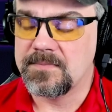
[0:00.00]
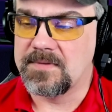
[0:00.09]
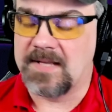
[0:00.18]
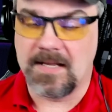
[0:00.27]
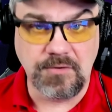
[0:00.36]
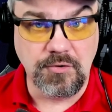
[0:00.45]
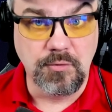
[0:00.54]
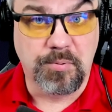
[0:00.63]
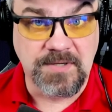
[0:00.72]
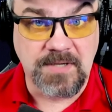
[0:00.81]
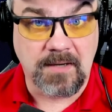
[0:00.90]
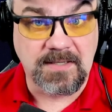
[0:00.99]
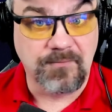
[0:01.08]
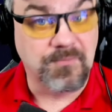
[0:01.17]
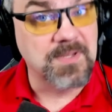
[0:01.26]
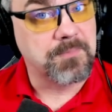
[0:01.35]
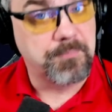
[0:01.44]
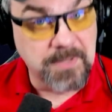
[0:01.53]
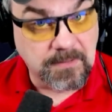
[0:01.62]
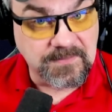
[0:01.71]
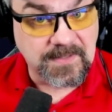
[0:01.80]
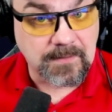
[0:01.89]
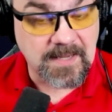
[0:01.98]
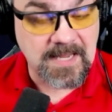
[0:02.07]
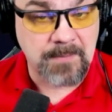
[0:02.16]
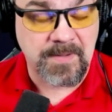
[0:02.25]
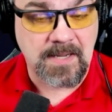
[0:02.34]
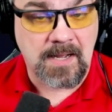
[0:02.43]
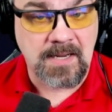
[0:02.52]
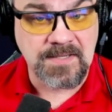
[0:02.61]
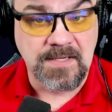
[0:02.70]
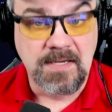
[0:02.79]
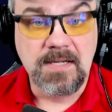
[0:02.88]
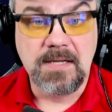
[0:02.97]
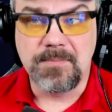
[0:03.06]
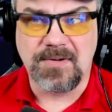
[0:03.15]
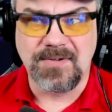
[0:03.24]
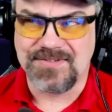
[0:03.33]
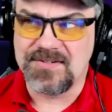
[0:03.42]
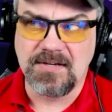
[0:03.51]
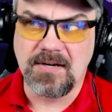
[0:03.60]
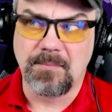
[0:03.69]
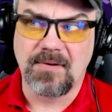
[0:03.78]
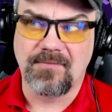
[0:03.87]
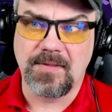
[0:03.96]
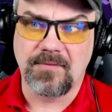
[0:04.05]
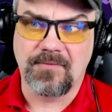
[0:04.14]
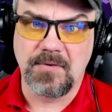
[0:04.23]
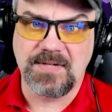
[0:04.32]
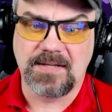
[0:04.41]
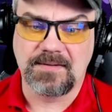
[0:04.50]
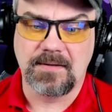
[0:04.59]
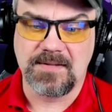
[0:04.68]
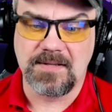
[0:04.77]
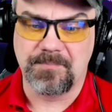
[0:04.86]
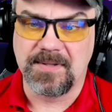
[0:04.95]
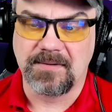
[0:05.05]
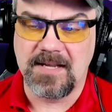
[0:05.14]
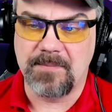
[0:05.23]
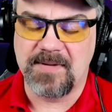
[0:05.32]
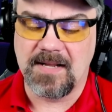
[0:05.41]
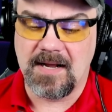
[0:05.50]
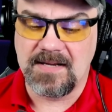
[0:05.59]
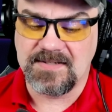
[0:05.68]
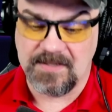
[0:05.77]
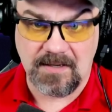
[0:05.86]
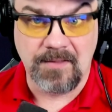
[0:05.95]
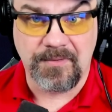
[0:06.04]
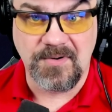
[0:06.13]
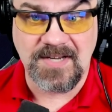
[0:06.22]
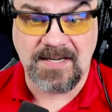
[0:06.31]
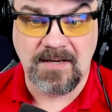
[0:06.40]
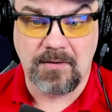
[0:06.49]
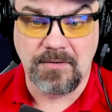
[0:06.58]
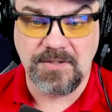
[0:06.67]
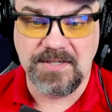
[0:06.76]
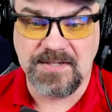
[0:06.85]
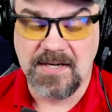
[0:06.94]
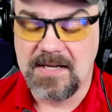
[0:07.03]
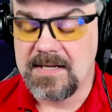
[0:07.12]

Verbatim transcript: Get you productive with building APIs because there's a number of other folks out there that build APIs and other technologies